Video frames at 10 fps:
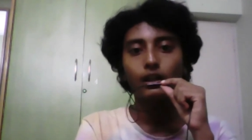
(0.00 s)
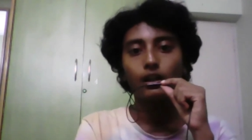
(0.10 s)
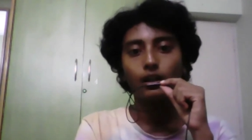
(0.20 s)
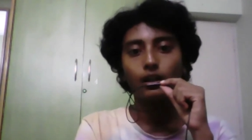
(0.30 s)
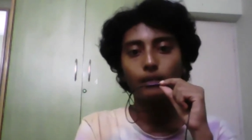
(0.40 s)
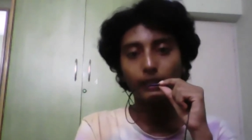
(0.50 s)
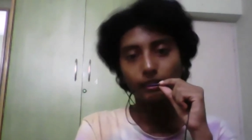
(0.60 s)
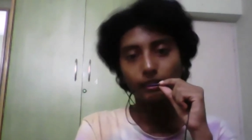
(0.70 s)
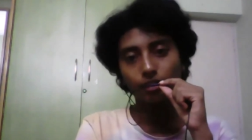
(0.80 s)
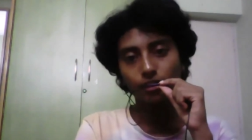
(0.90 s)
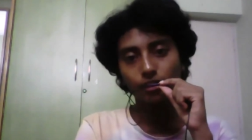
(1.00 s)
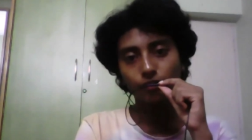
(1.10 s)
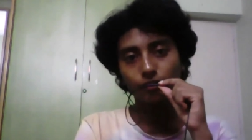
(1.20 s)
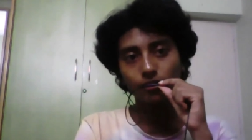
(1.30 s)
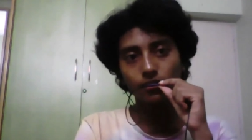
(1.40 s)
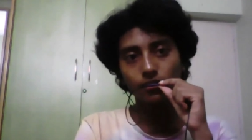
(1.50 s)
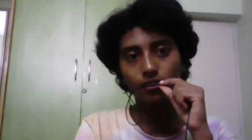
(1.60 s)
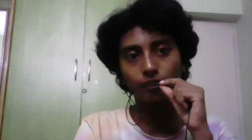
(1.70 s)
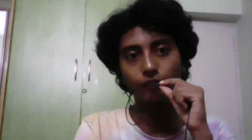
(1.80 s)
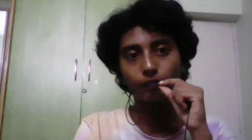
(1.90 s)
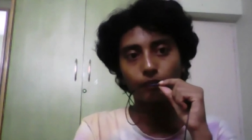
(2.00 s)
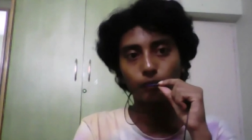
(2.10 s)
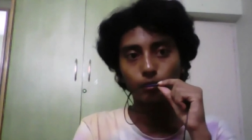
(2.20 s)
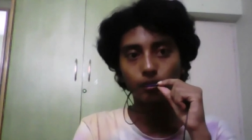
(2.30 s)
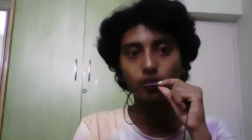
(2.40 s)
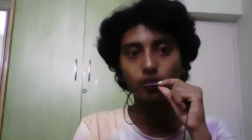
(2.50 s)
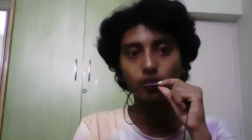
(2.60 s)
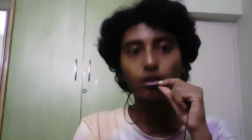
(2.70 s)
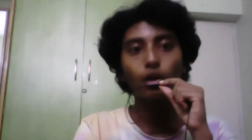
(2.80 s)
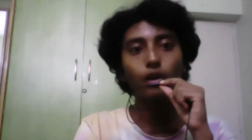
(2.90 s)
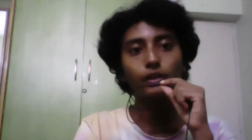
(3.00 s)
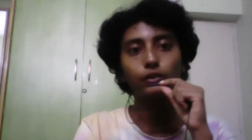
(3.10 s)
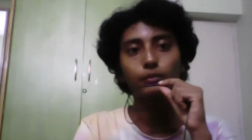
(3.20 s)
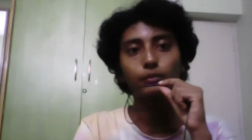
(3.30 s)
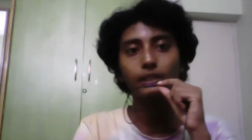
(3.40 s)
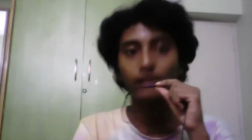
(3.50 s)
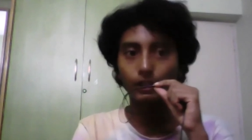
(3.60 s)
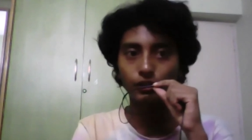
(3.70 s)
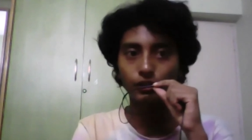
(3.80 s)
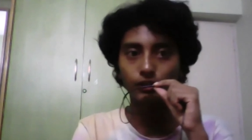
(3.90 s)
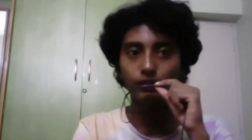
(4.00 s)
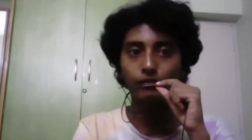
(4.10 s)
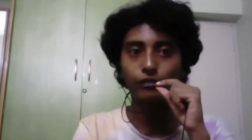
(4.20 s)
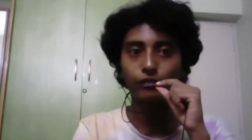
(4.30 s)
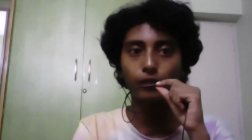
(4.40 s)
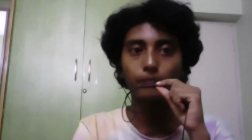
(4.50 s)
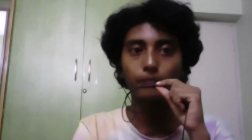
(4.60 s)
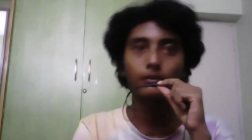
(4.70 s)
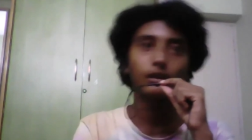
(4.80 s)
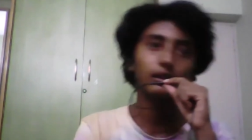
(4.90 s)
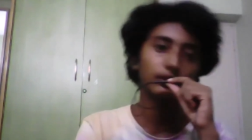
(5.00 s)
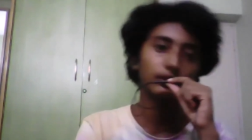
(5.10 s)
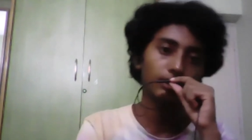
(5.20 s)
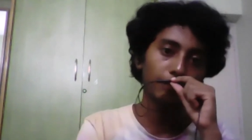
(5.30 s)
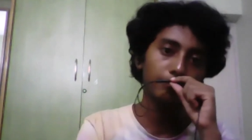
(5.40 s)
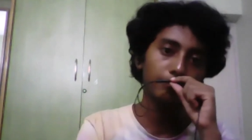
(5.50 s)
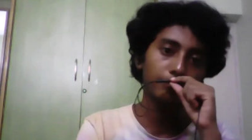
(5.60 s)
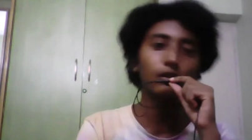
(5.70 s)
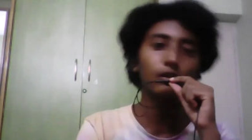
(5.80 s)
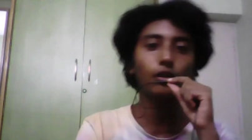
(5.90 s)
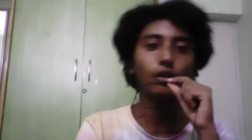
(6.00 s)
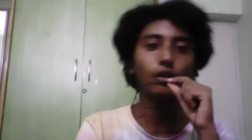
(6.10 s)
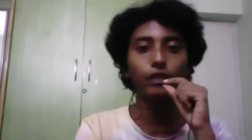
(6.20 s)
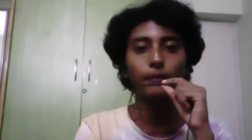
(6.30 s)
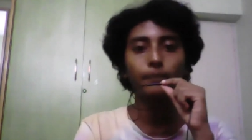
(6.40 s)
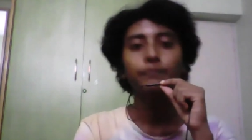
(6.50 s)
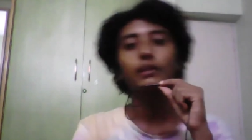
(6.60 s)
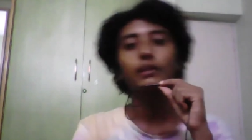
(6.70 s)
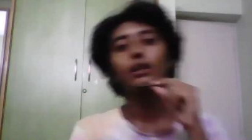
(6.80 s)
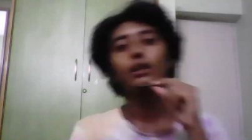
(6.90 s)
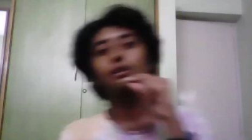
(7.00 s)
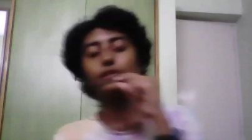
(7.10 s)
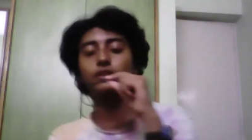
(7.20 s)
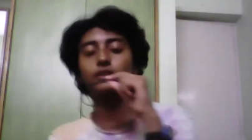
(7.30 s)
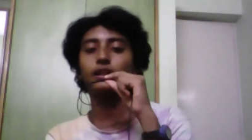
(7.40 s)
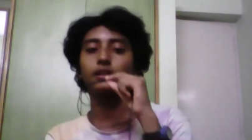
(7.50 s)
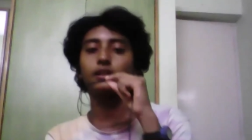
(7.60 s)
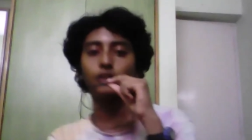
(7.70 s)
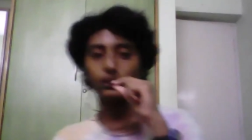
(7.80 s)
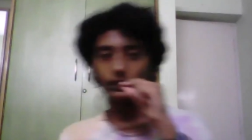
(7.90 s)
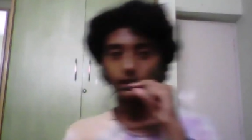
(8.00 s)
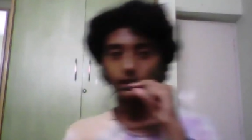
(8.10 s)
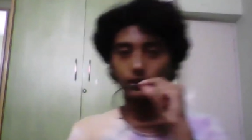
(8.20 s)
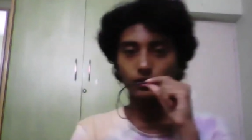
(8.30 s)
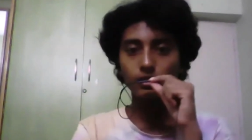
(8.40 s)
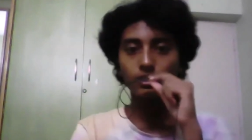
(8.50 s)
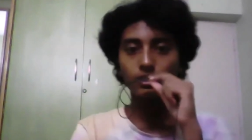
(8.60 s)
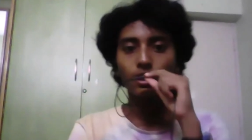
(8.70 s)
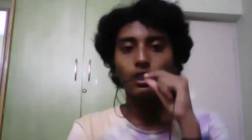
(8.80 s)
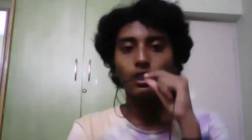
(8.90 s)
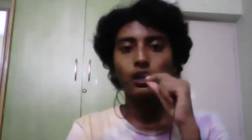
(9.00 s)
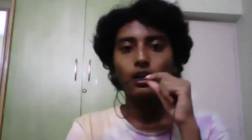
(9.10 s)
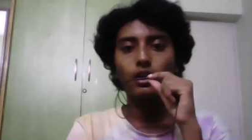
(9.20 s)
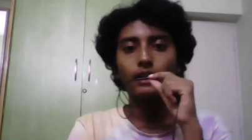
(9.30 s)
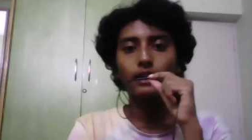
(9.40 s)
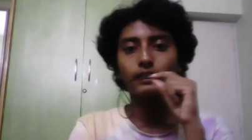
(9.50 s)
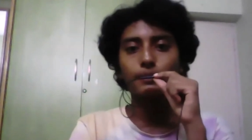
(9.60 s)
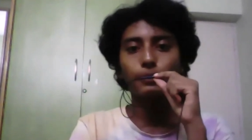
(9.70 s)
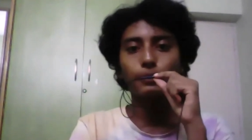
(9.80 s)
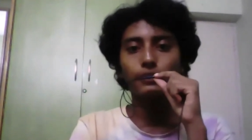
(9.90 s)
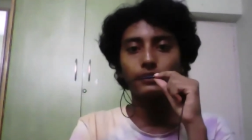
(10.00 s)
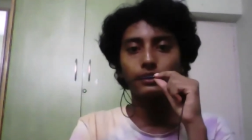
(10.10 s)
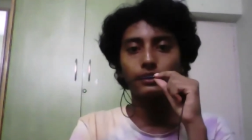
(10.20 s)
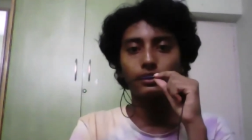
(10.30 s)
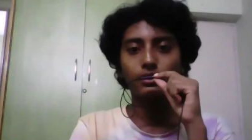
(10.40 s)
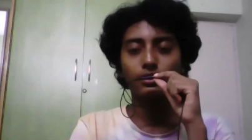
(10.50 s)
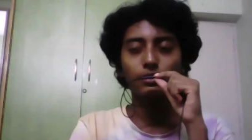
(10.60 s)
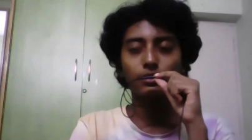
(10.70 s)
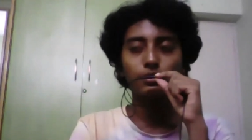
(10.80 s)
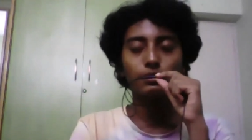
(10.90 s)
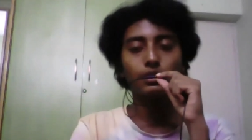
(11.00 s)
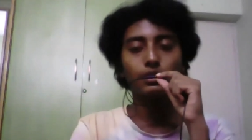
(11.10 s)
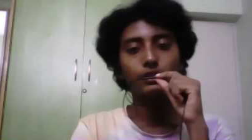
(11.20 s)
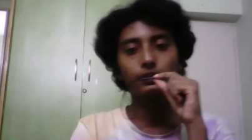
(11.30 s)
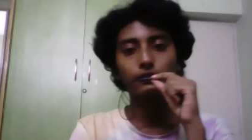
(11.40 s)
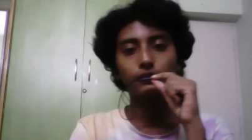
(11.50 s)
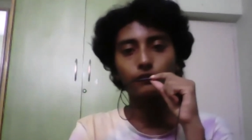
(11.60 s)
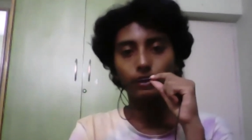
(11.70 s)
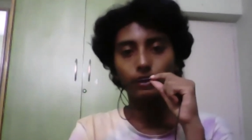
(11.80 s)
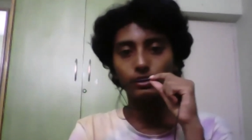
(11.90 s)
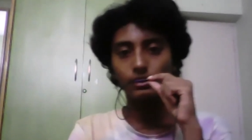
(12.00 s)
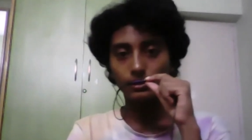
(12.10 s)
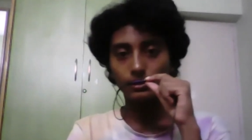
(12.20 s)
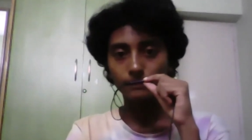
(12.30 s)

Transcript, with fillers: uh, money transfers uh, from donors, or it could be ration from the government or from civil society organizations. Uh, at this point, there are close to 100 volunteers.